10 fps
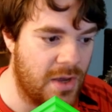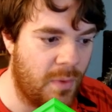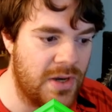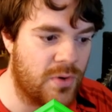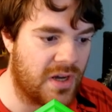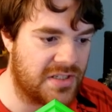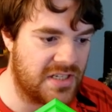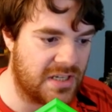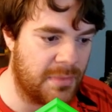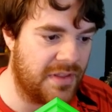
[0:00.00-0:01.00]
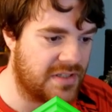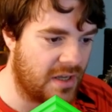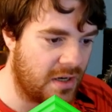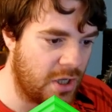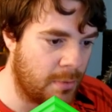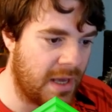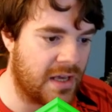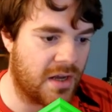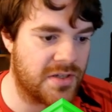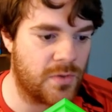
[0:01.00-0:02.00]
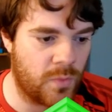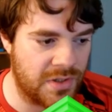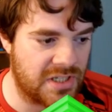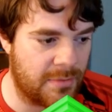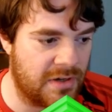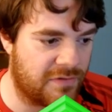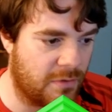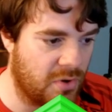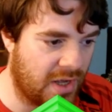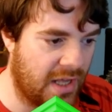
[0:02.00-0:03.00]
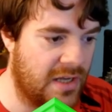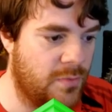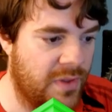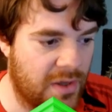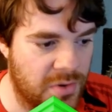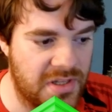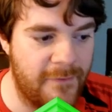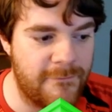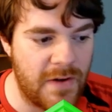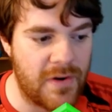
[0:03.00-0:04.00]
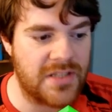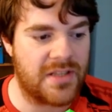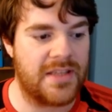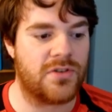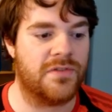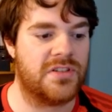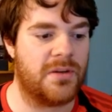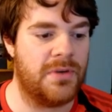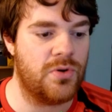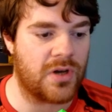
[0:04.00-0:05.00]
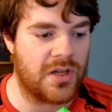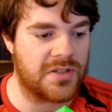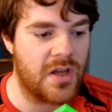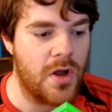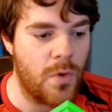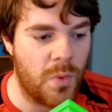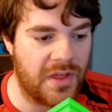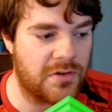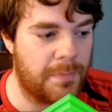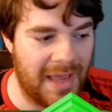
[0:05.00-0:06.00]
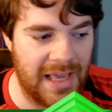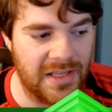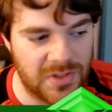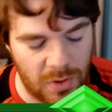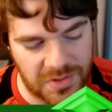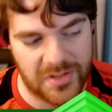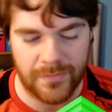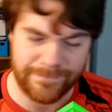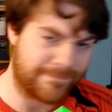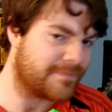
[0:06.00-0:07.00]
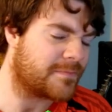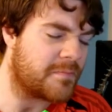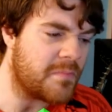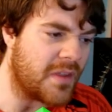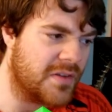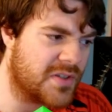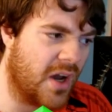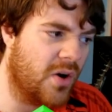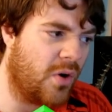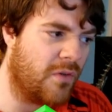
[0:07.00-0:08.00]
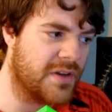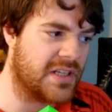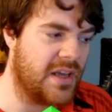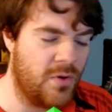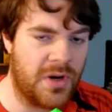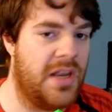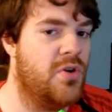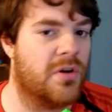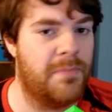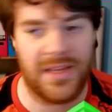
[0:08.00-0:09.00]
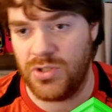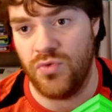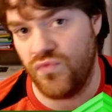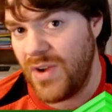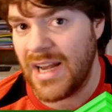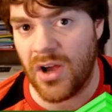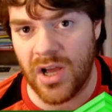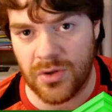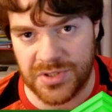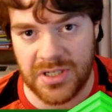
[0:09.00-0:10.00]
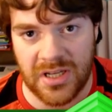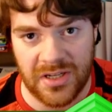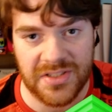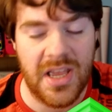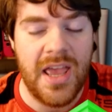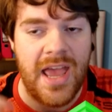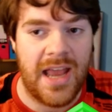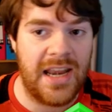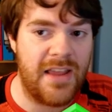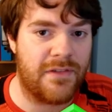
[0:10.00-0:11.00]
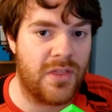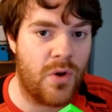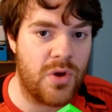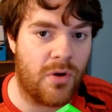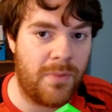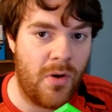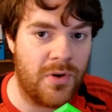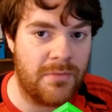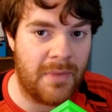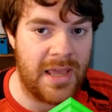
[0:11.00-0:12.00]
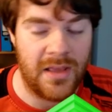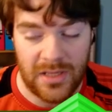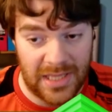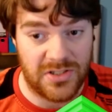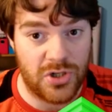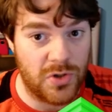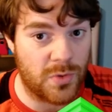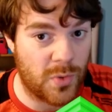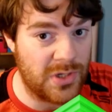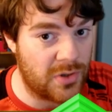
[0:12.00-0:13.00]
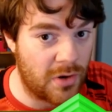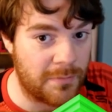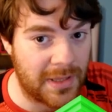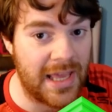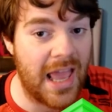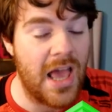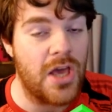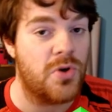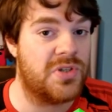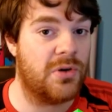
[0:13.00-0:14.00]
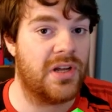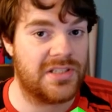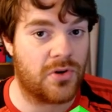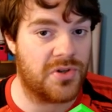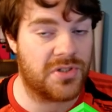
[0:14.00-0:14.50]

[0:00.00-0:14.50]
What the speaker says: when you cast a summon this turn, you may cast 1 summon from your hand with a cost inferior to that of the summon you cast without paying its cost. So obviously Unei, you can pick 2 really high costed cards, and even though your opponent gets to choose which one you don't play, you still get to